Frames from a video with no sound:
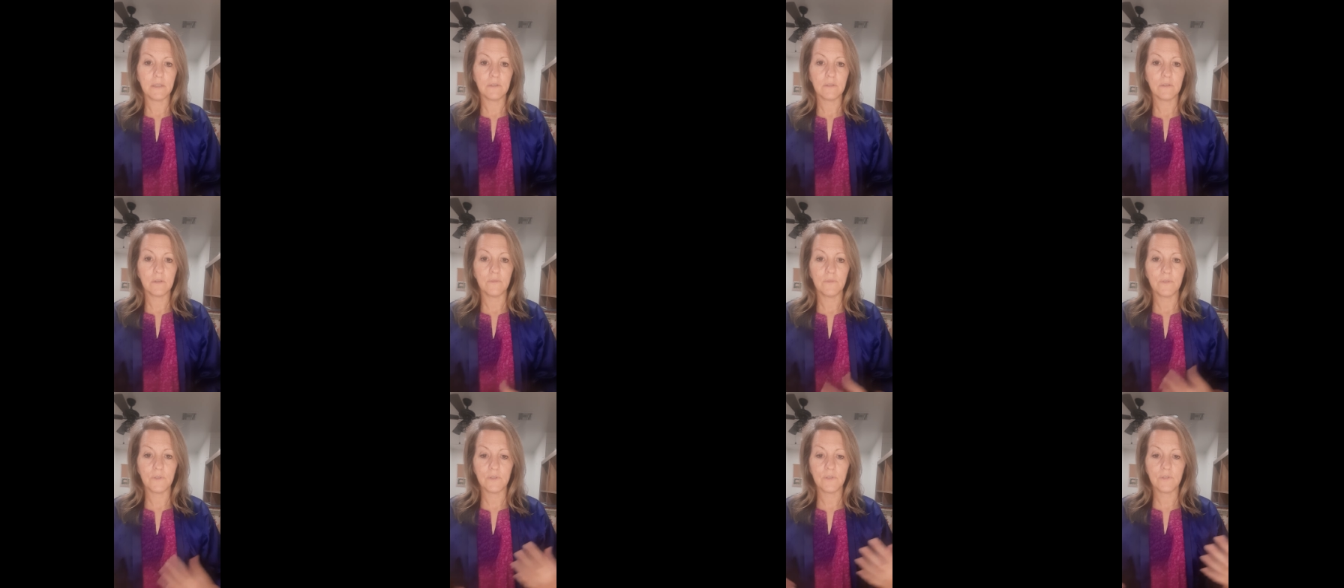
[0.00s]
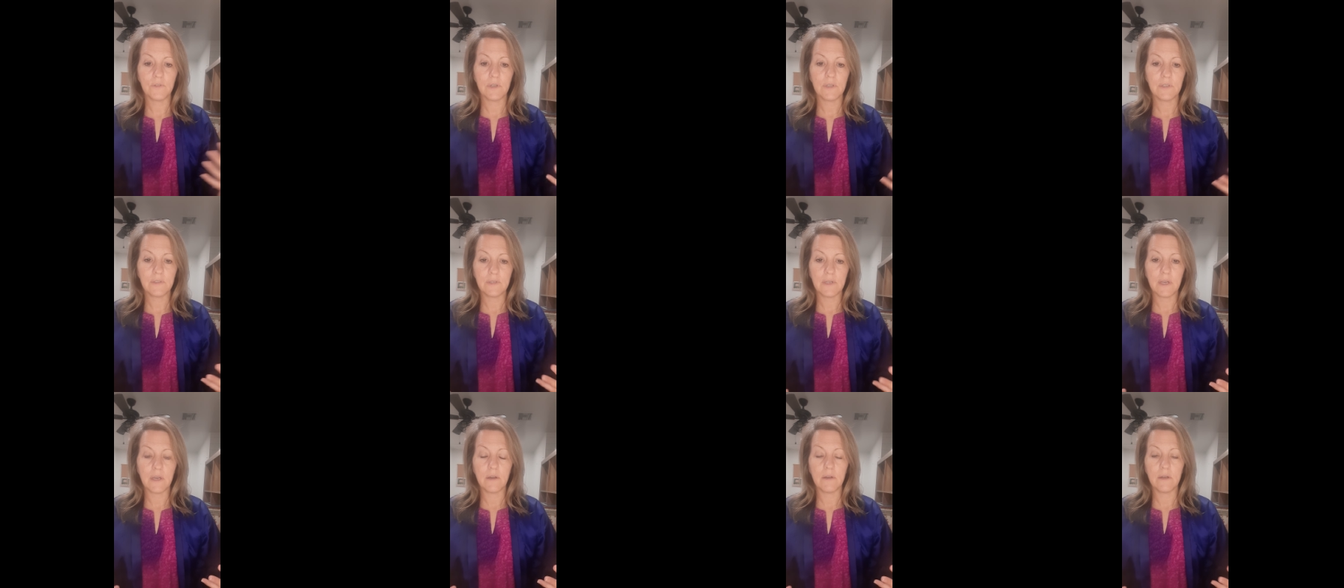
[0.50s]
So if you're
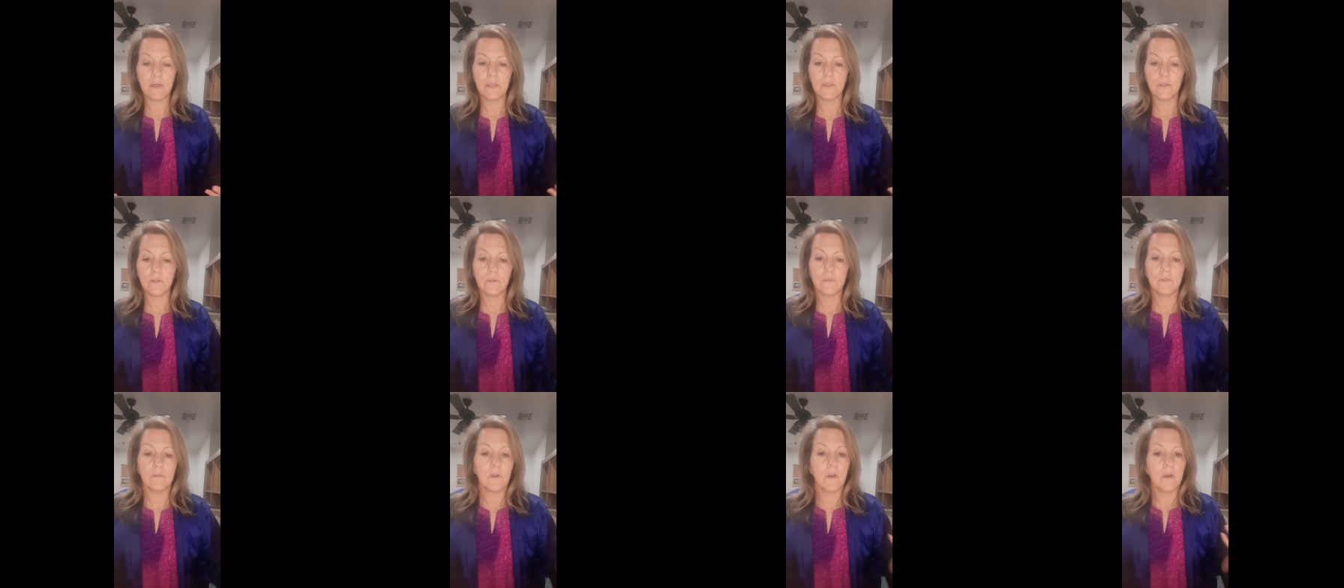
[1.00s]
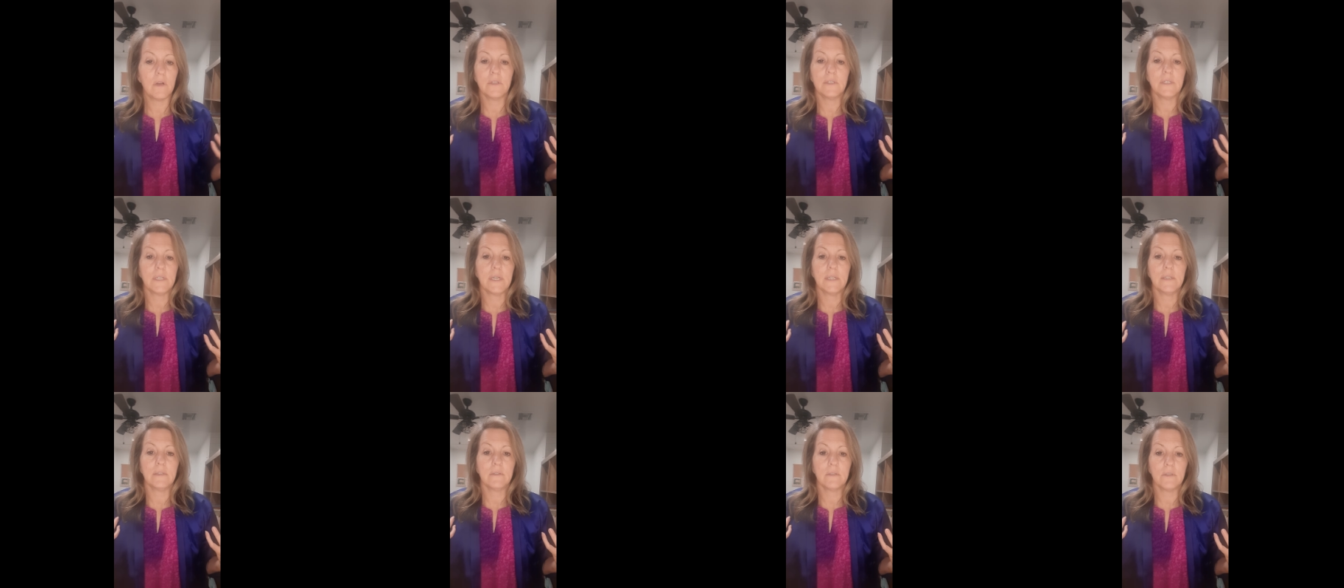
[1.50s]
stressed out and you're all
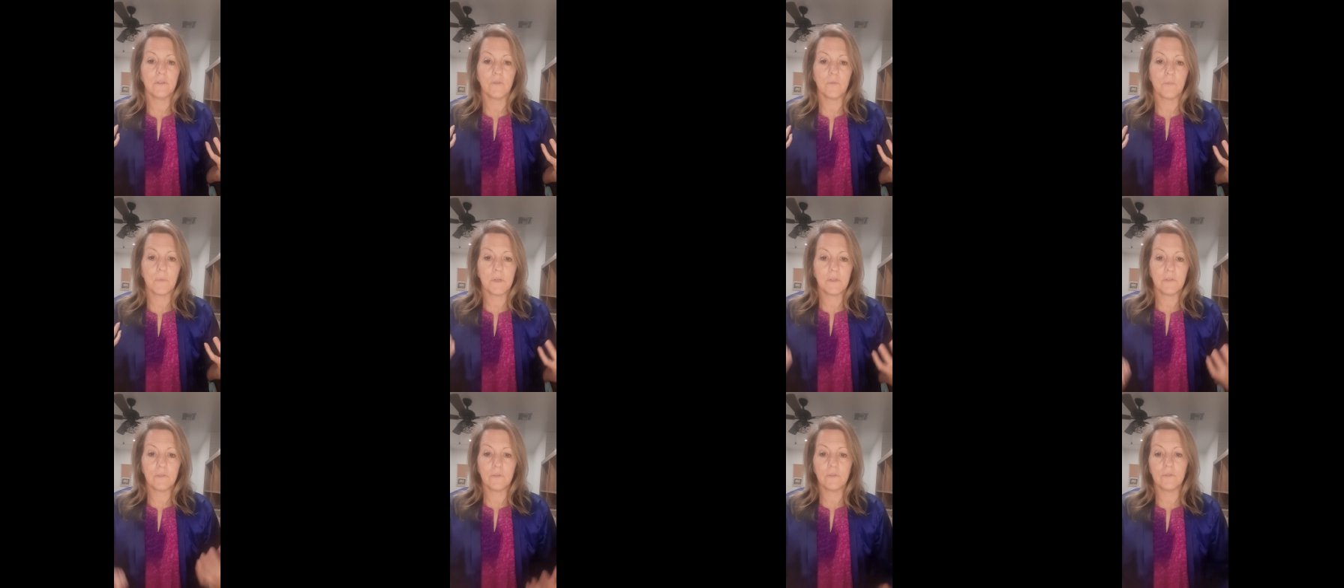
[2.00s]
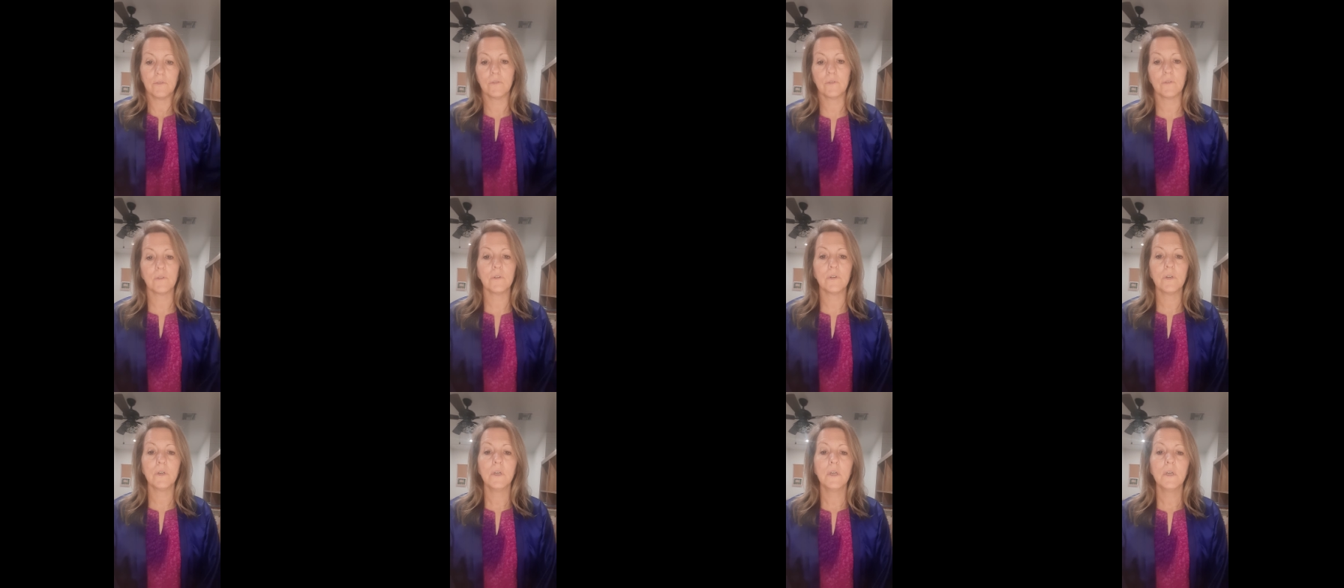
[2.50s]
tense in your muscles
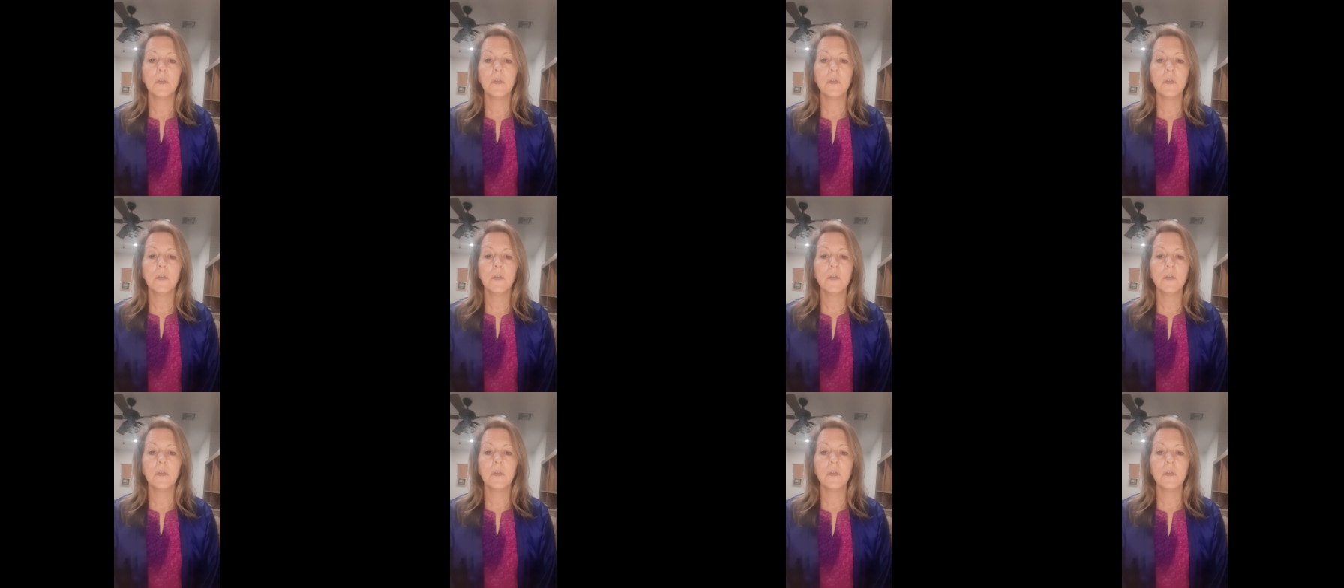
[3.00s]
or